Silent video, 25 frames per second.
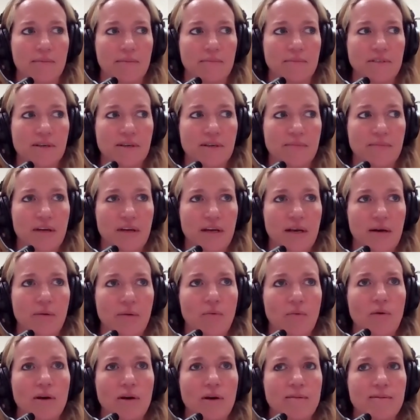something.
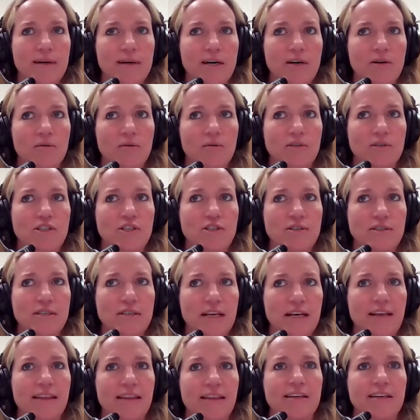What about, would you say
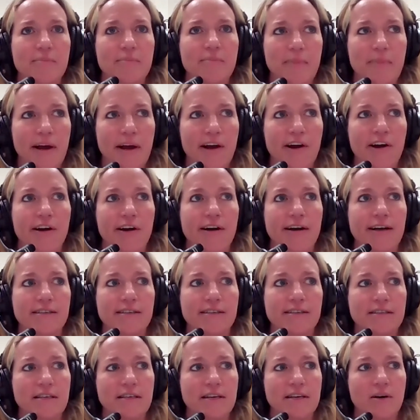anything to
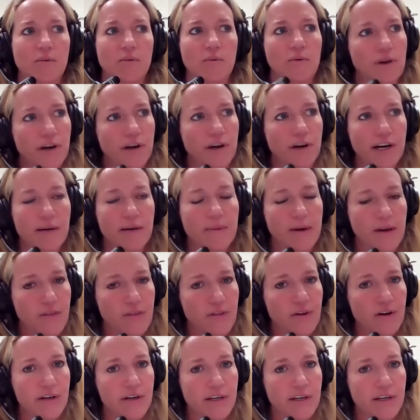parents that are worried about their